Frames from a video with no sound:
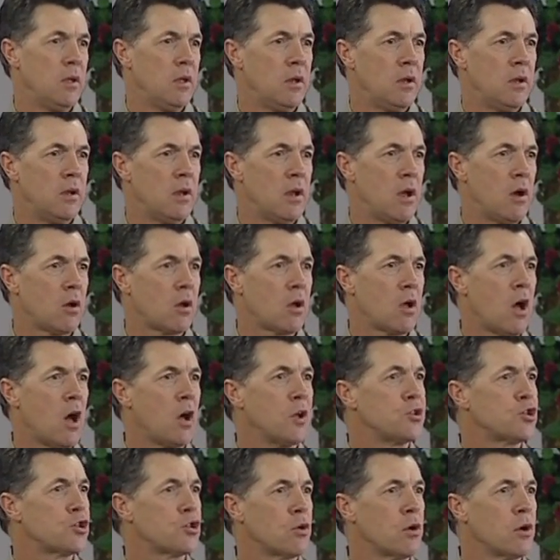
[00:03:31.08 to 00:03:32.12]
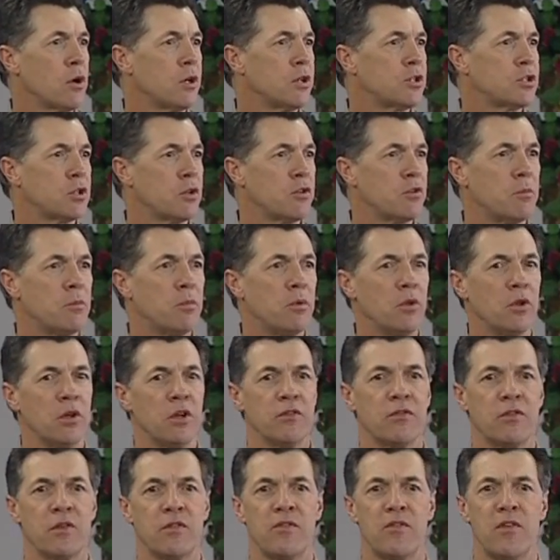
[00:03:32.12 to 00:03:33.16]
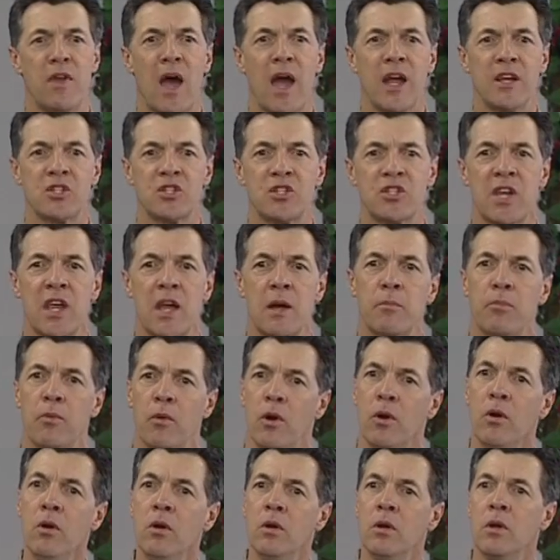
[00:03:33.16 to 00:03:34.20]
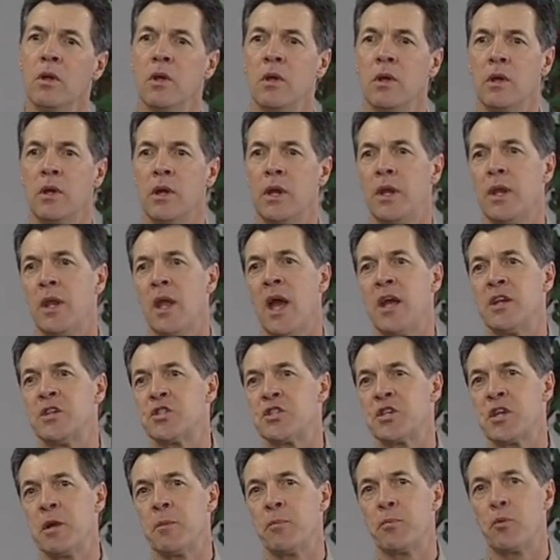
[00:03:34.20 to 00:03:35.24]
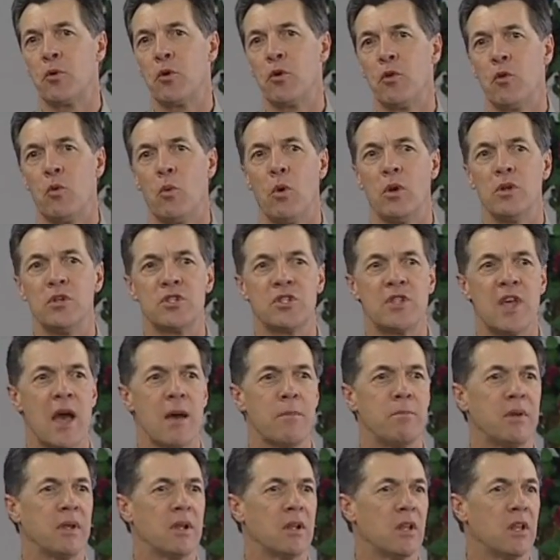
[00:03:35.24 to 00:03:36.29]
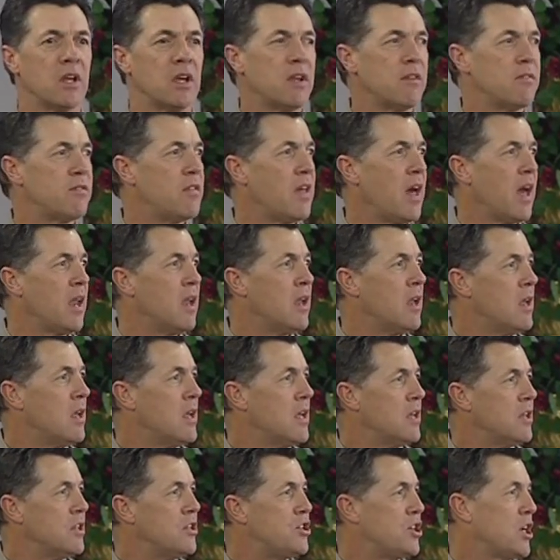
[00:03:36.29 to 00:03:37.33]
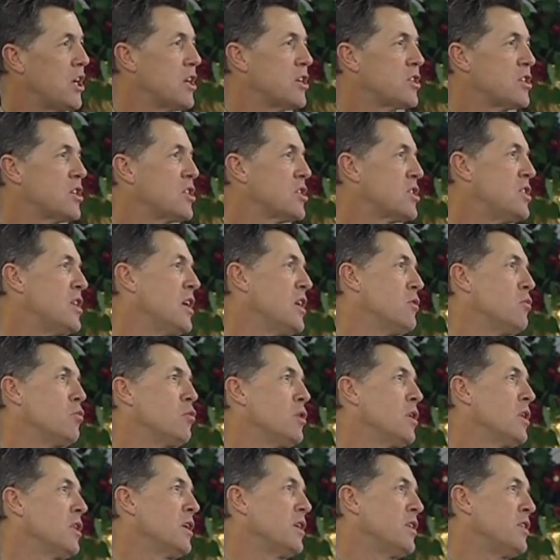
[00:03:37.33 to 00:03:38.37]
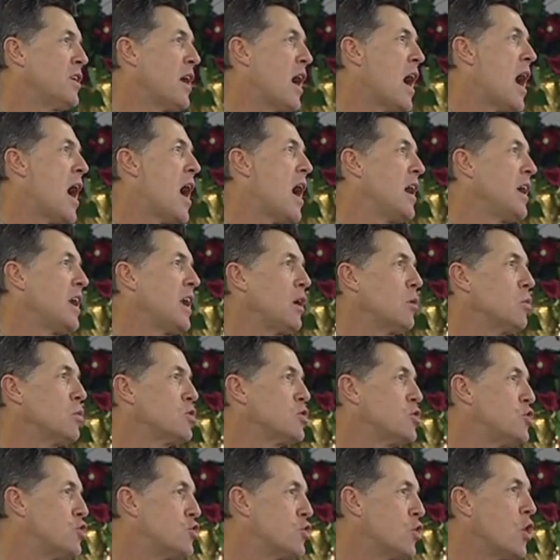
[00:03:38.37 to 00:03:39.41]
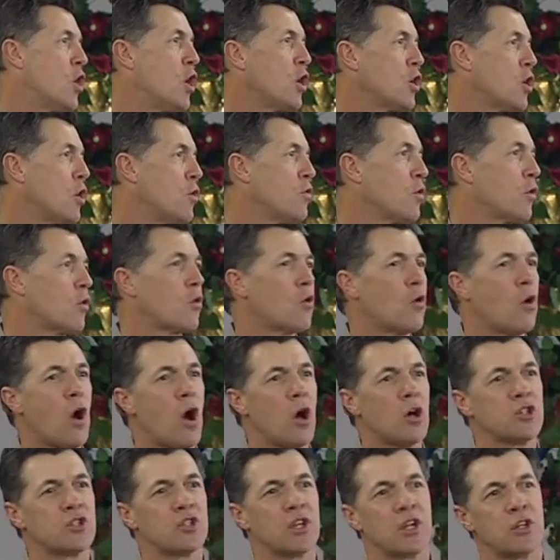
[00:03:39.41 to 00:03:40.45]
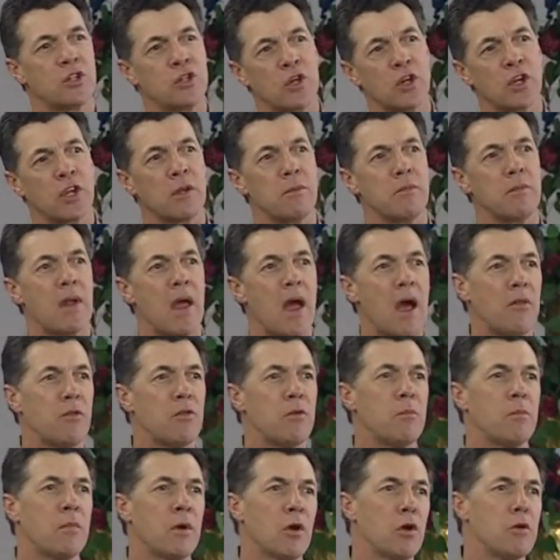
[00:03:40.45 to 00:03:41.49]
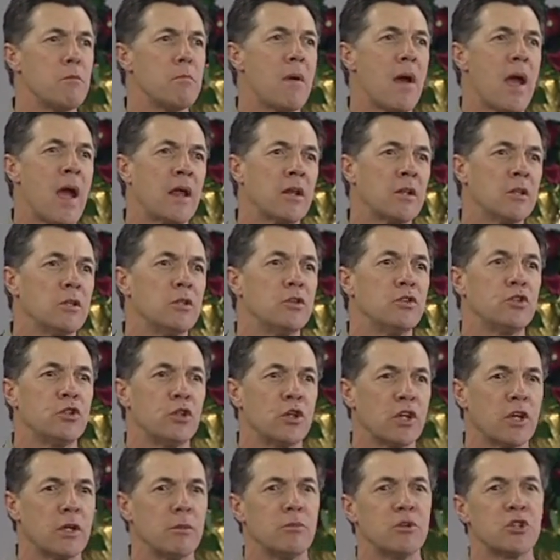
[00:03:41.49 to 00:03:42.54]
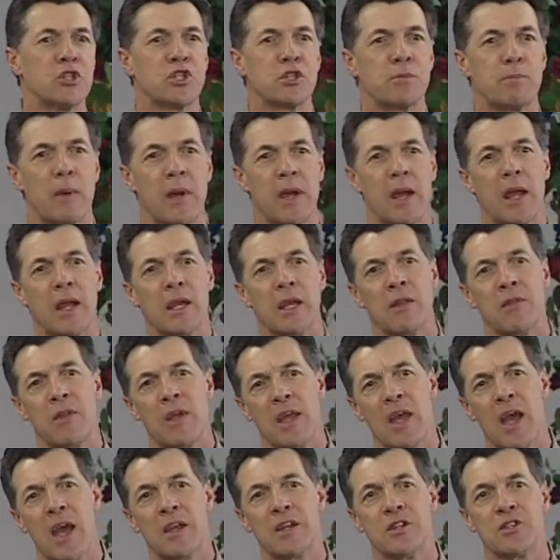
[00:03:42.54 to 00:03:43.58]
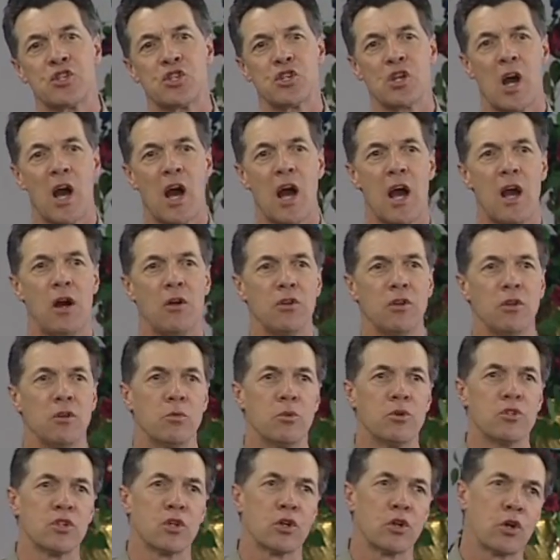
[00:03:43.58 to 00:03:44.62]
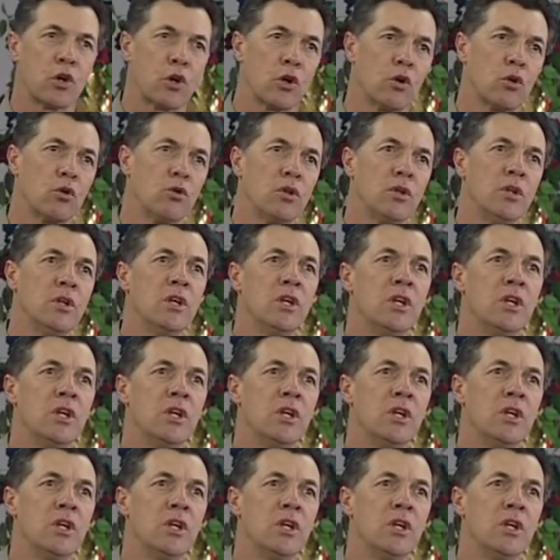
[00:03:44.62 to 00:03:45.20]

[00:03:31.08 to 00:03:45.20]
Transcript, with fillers: Now, contrary to the belief of Knights Templar, and Knights Templar are the ones that believe that Jesus didn't really die. He was drugged on the cross. They took him down. Then Mary Magdalene took him to Spain, and they had a child, and it was a girl, and